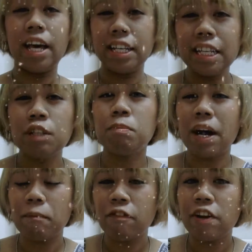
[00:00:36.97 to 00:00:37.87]
is my
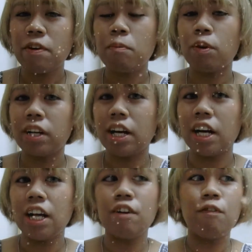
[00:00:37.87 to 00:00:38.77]
favorite product
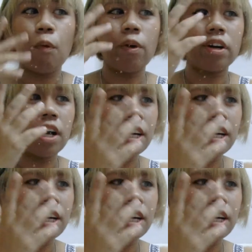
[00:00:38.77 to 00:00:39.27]
for